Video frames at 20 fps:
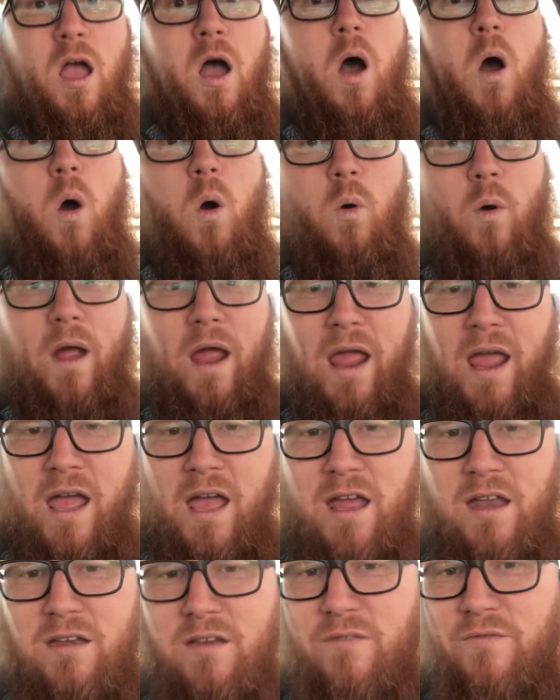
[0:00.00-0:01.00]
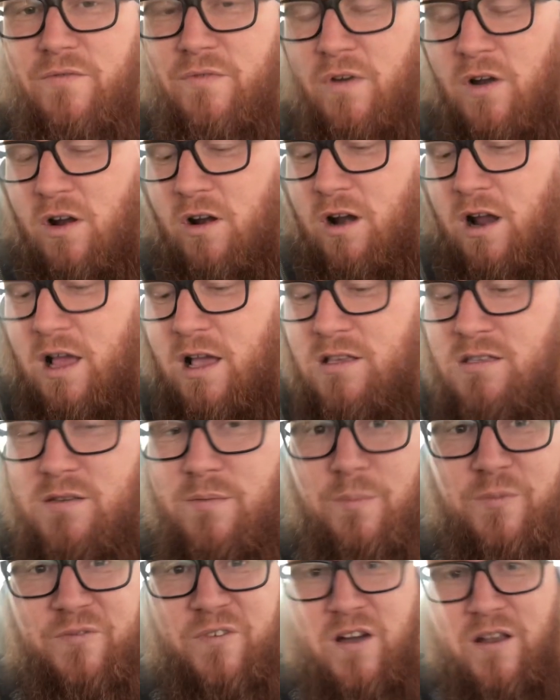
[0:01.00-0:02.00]
Oh, and for
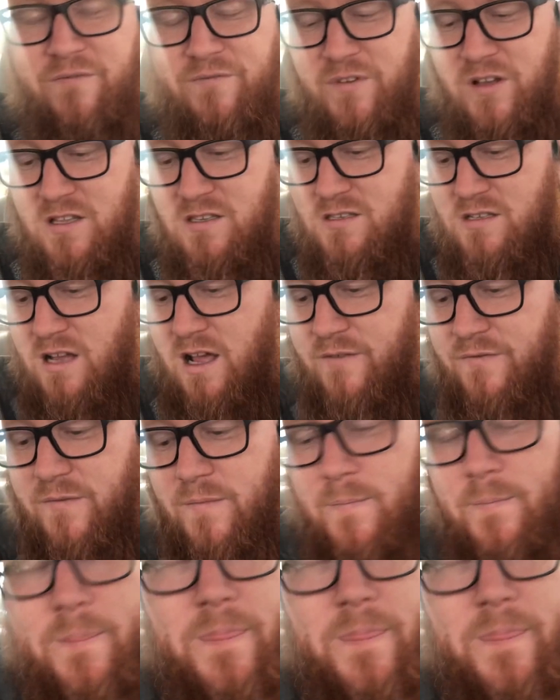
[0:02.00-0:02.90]
some fun stuff,